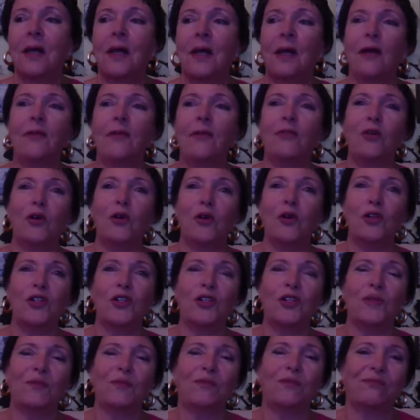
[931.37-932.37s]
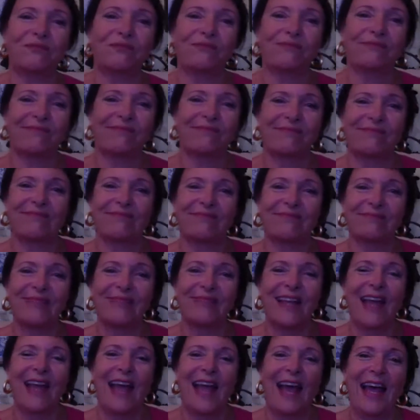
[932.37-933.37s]
Of course,
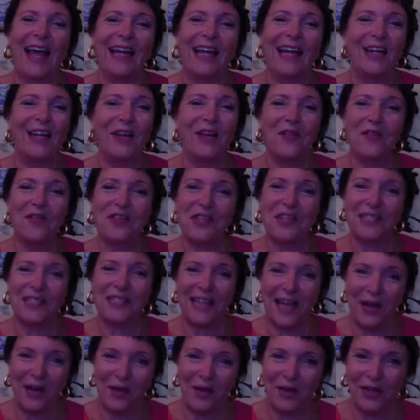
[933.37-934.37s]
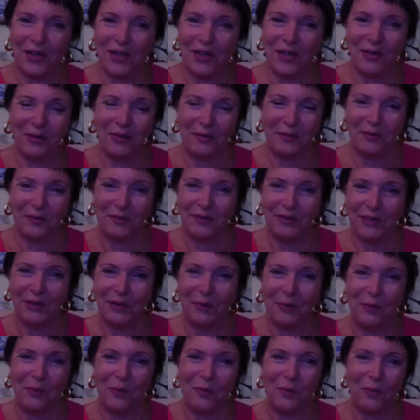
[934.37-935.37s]
I'd love to tell you
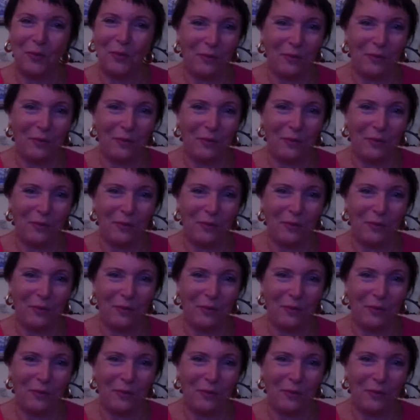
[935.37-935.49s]
that